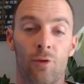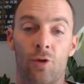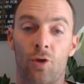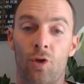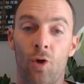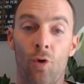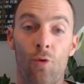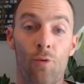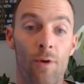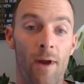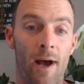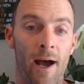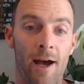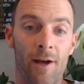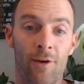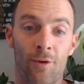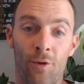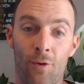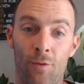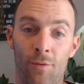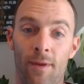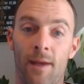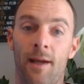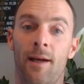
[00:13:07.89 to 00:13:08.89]
Do not
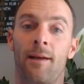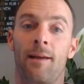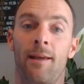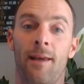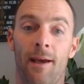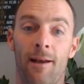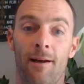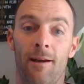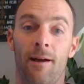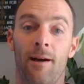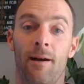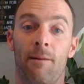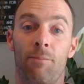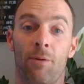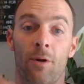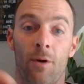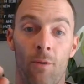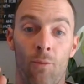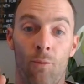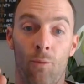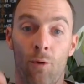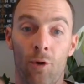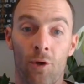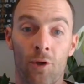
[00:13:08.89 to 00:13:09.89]
do that. Get up
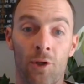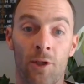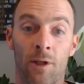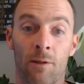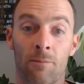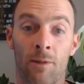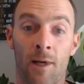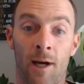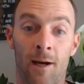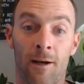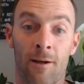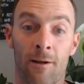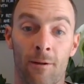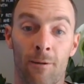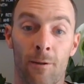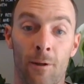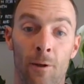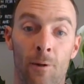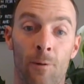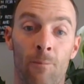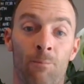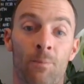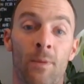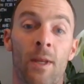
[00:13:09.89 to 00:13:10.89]
worship God
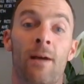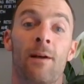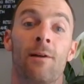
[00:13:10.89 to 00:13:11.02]
alone.